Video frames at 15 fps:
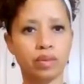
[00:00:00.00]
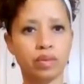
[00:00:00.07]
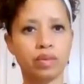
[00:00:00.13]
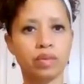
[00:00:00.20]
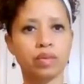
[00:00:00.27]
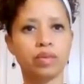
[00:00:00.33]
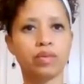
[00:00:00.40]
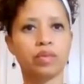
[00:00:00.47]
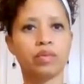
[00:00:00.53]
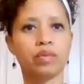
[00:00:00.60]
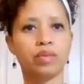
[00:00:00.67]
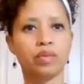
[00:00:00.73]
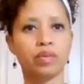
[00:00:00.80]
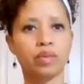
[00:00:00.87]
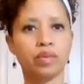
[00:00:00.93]

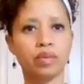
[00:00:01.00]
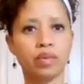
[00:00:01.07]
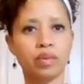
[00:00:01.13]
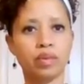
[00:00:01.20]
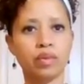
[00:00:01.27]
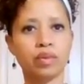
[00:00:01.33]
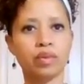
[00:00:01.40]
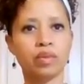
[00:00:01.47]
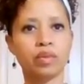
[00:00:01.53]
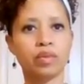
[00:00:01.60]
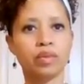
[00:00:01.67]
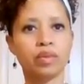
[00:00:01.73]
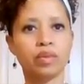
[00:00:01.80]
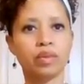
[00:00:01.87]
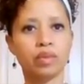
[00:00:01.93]

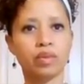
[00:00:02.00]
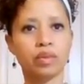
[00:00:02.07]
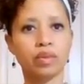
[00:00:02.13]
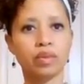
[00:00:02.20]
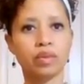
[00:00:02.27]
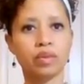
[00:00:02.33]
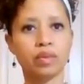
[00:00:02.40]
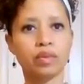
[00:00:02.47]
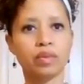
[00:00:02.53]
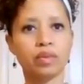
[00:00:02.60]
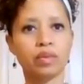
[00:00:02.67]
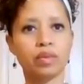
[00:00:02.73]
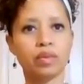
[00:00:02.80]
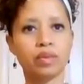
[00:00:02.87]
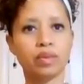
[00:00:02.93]

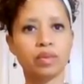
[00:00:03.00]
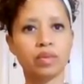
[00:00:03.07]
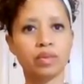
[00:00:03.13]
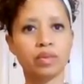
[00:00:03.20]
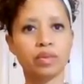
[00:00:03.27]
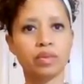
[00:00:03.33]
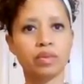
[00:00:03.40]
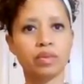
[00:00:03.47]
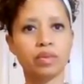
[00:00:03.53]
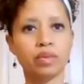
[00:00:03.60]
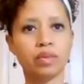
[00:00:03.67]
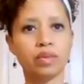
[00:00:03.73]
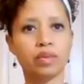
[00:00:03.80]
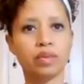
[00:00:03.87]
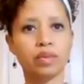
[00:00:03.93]

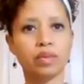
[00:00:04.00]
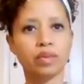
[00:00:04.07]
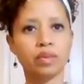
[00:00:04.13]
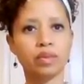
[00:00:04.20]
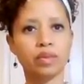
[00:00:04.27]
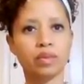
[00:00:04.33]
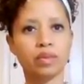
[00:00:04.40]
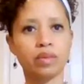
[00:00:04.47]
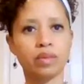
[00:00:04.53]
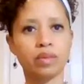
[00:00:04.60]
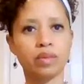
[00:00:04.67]
(silent)